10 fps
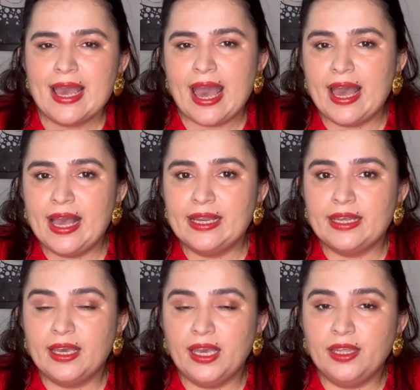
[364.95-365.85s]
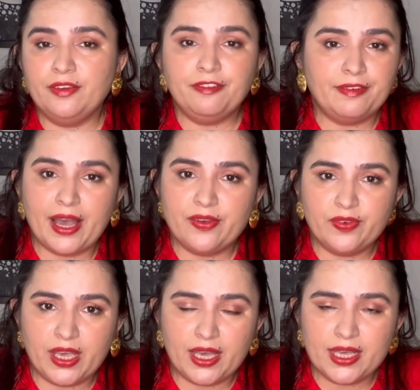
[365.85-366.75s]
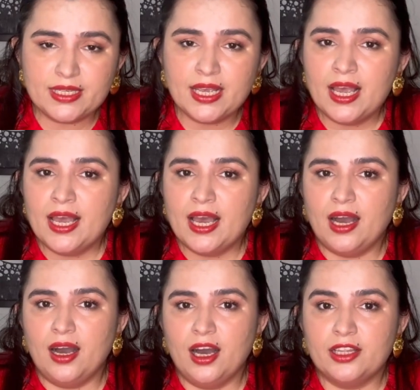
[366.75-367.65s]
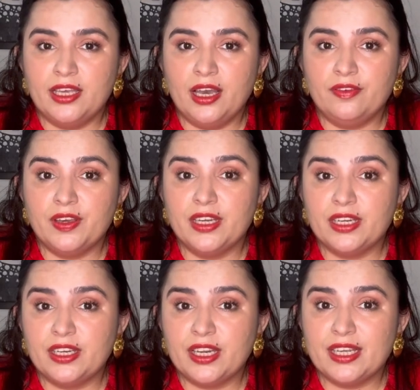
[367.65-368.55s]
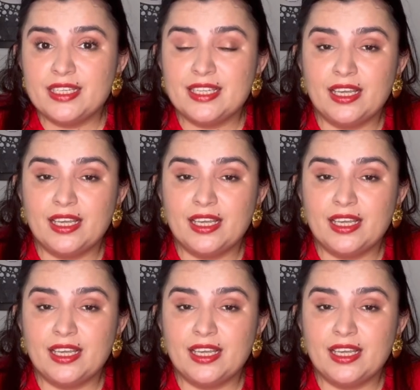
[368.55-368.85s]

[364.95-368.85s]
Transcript: and in 5 days they have increased.